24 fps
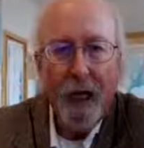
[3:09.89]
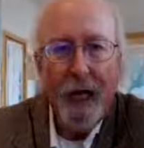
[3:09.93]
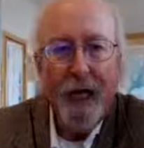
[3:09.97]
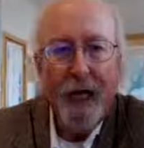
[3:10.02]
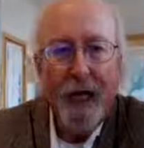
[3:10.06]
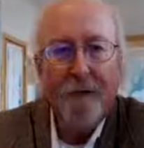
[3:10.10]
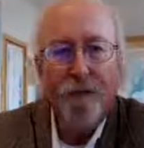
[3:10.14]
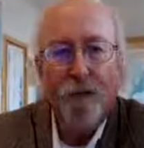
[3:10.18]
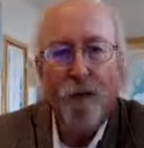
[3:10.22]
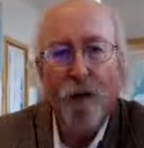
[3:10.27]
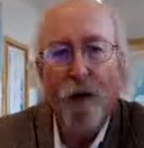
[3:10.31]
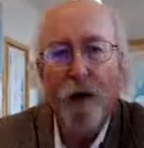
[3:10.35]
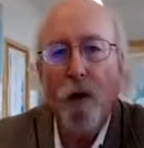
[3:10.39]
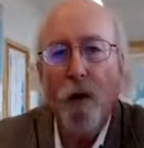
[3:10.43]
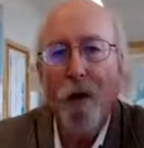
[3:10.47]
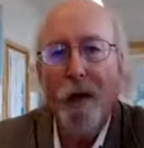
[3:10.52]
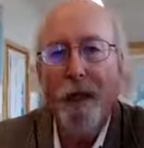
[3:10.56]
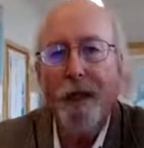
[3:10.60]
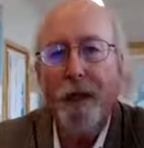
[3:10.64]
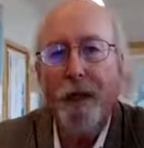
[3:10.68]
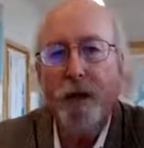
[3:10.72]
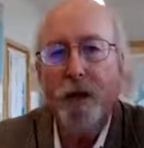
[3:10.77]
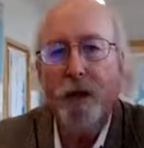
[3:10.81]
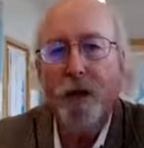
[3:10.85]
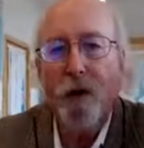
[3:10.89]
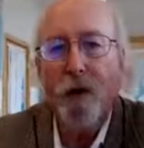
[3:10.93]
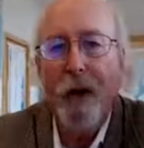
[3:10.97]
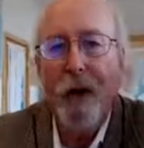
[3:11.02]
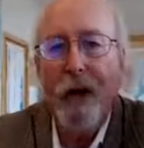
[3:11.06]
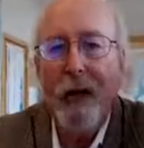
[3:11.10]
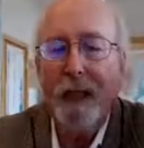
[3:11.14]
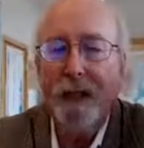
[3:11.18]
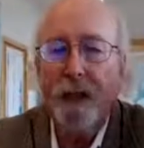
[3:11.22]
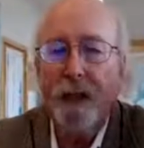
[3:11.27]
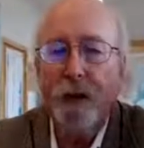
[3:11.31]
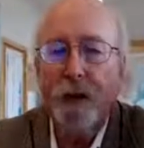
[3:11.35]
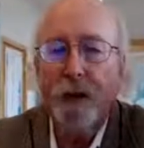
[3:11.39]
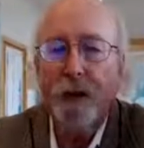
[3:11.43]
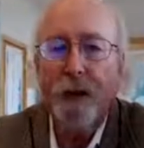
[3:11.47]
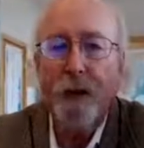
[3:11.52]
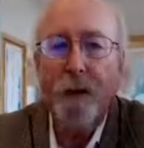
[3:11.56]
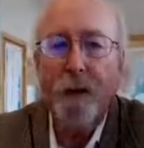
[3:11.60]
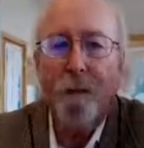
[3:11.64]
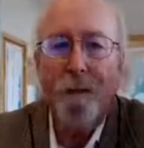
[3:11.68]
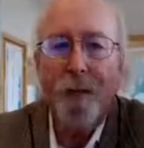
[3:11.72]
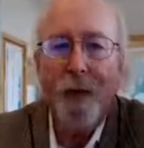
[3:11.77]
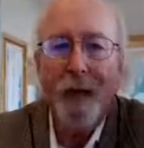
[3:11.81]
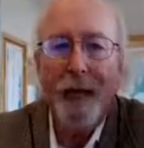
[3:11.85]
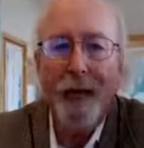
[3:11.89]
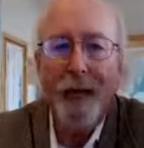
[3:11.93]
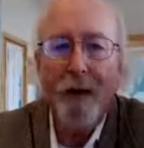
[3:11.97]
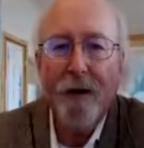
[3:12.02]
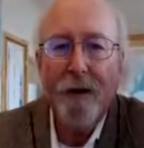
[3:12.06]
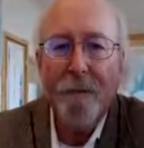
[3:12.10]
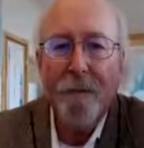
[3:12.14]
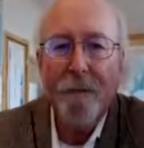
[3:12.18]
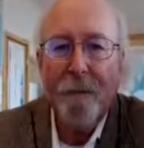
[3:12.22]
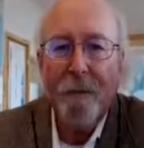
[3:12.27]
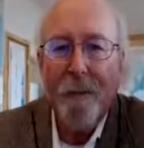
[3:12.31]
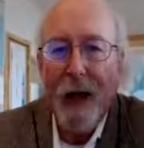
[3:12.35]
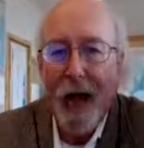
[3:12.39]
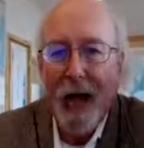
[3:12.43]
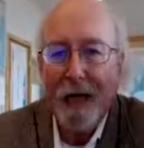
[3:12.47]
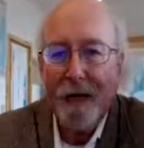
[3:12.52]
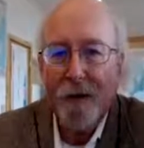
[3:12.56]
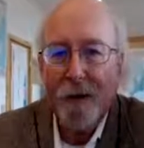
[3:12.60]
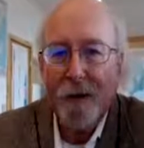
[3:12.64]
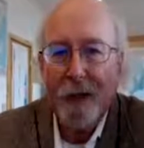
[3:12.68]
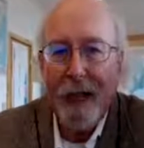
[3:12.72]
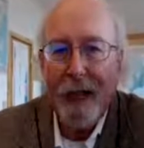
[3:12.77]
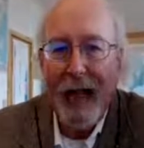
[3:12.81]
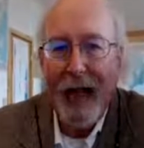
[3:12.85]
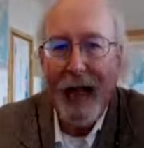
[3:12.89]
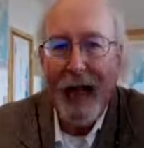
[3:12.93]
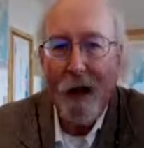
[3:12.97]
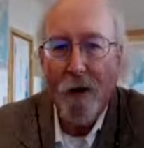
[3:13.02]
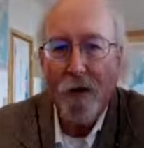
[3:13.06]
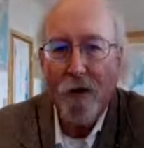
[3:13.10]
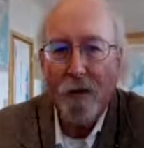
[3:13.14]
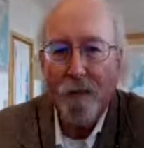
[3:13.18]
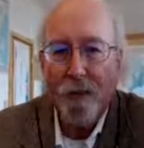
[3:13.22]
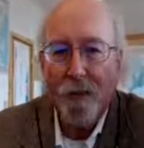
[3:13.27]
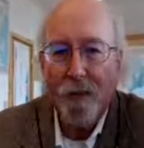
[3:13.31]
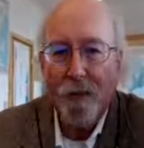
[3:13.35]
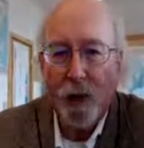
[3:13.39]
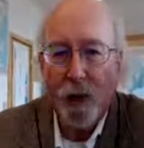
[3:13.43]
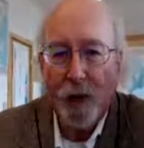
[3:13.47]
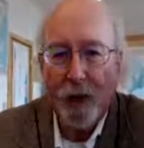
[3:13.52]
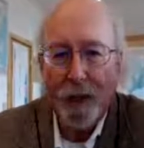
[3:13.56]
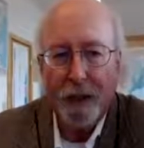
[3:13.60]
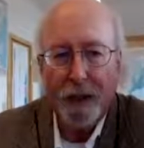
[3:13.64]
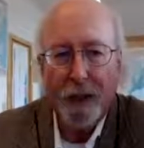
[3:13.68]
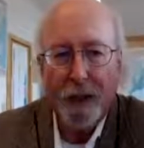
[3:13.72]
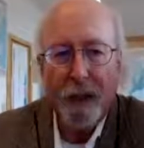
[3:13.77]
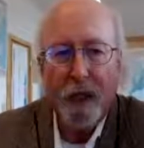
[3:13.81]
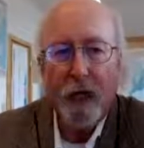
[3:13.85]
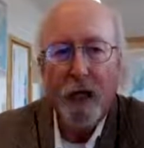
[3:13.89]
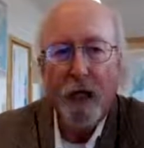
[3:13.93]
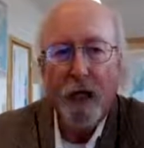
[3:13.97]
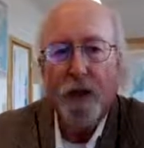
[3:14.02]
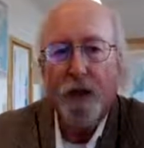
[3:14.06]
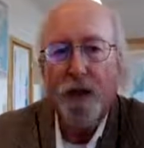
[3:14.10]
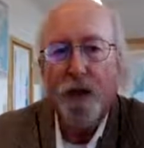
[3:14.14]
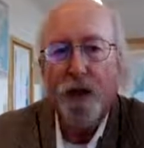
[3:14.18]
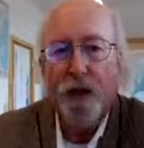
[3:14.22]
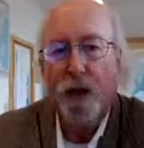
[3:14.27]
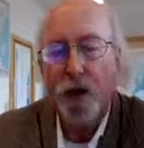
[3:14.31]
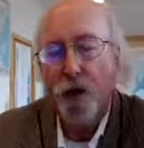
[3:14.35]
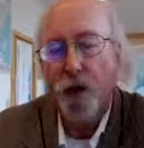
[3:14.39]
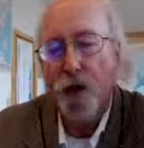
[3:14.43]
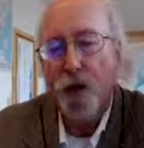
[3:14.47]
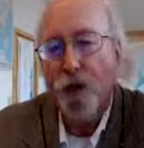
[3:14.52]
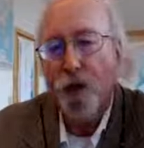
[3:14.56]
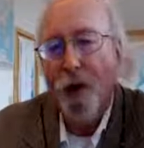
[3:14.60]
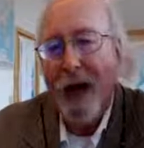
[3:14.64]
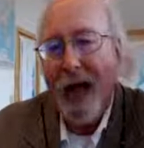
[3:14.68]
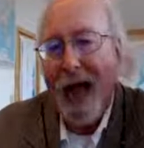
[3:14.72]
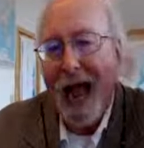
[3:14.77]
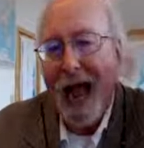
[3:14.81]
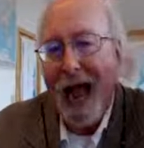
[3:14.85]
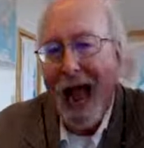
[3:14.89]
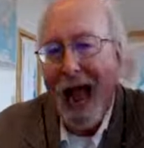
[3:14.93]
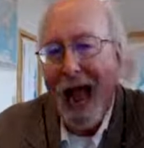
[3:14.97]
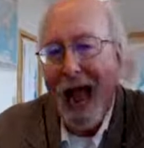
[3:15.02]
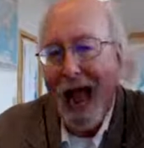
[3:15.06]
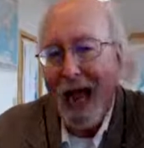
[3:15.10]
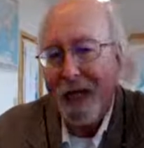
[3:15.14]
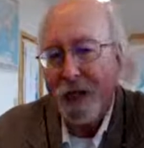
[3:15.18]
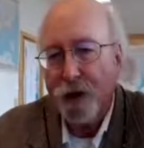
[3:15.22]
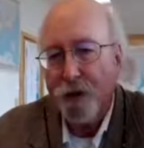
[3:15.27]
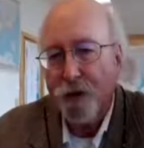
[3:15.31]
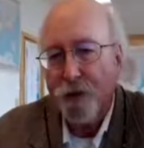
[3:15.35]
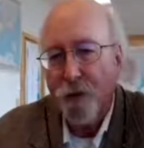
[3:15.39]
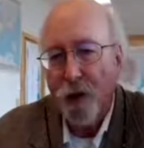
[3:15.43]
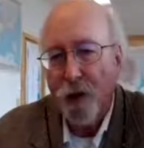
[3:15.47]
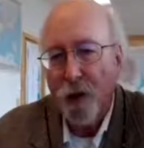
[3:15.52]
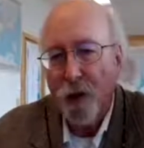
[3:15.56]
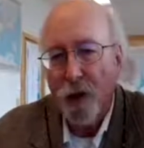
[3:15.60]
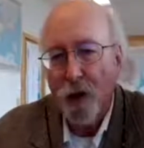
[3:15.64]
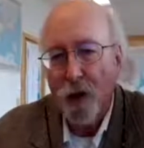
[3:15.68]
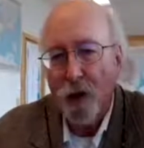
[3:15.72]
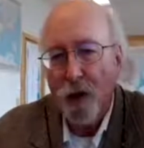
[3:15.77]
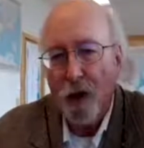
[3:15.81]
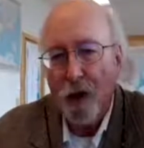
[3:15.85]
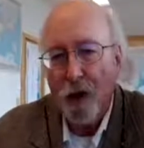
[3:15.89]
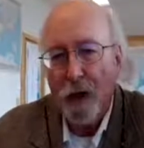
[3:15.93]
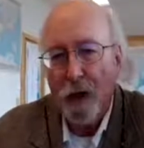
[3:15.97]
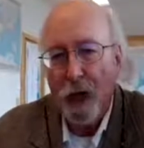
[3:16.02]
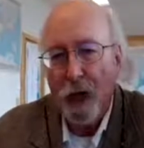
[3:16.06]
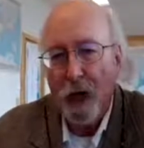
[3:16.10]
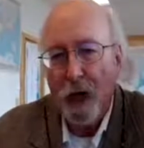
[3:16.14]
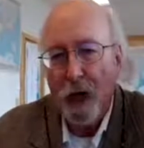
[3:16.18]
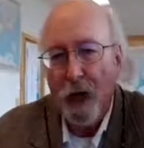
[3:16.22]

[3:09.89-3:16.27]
If we're going to try to compare model output to actual